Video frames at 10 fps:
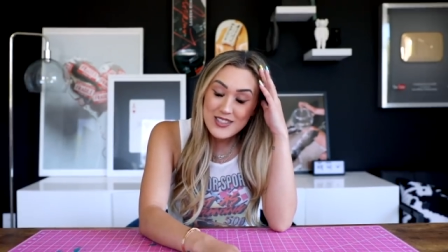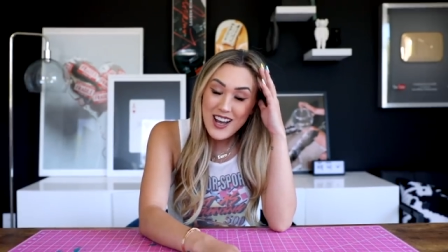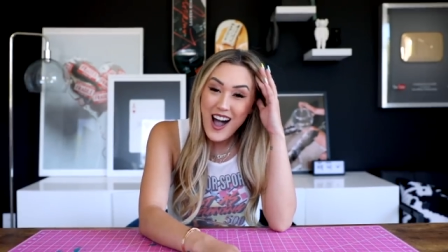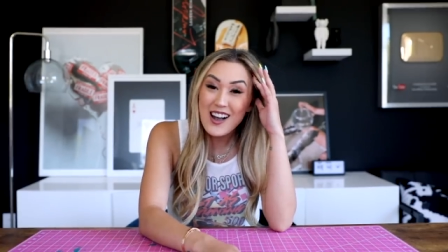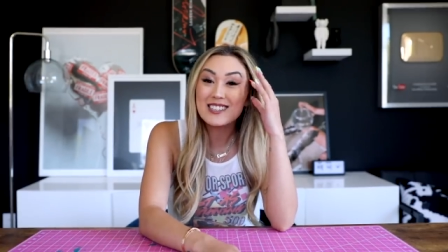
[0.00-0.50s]

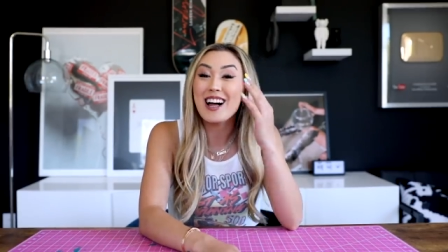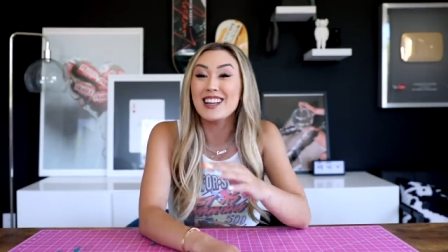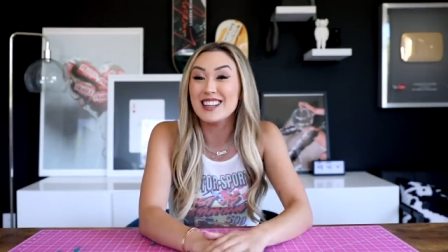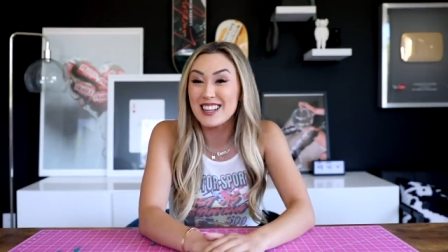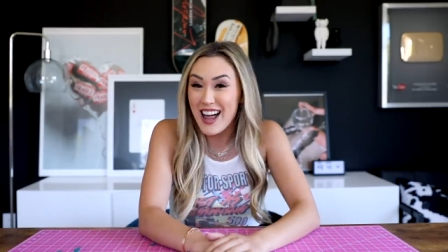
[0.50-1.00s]
talked a
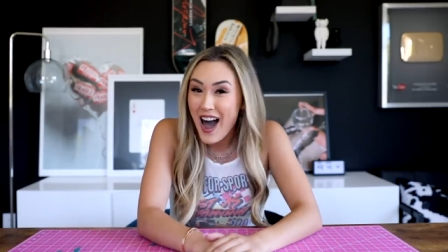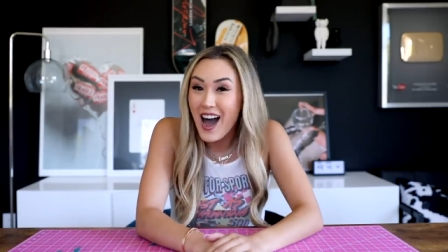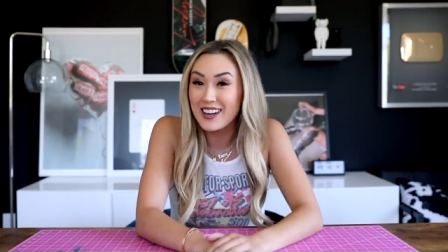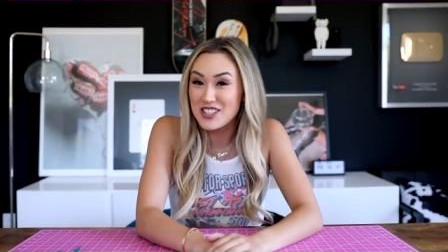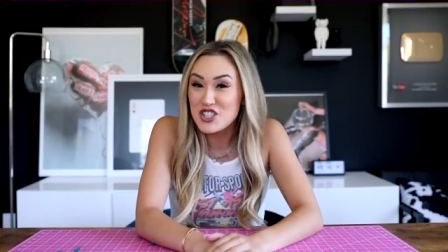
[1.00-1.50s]

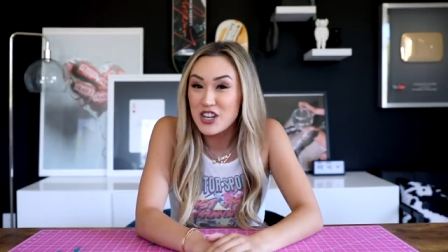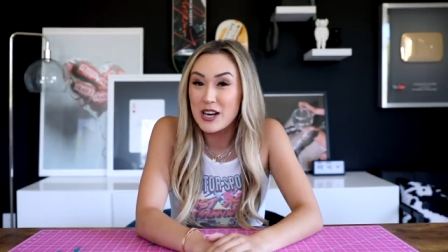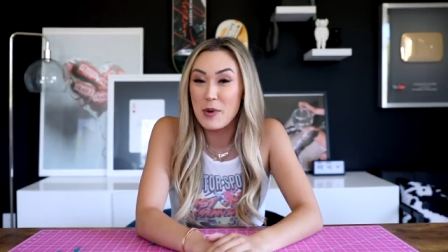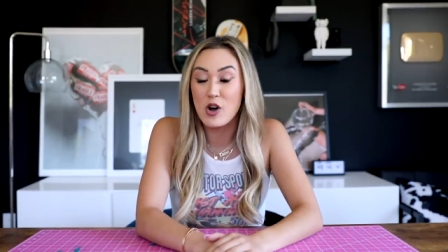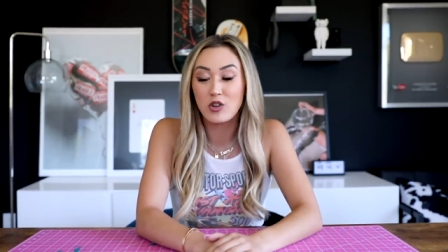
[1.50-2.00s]
lot of shit
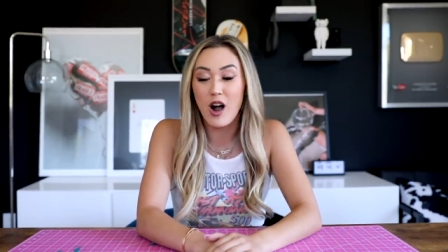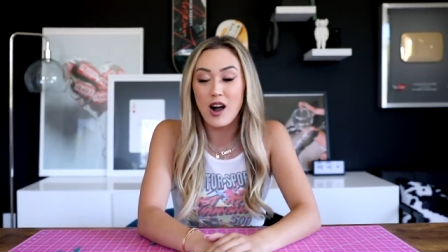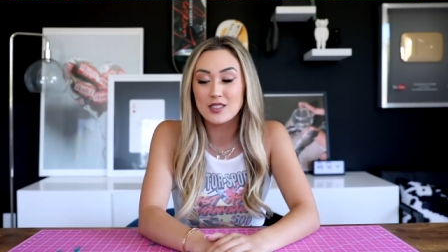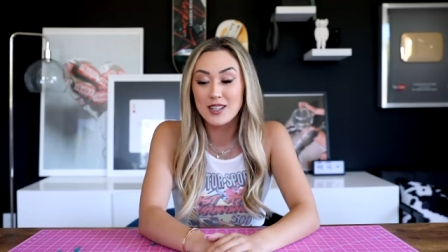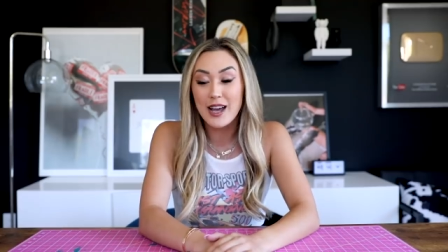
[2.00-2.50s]
about Crocs,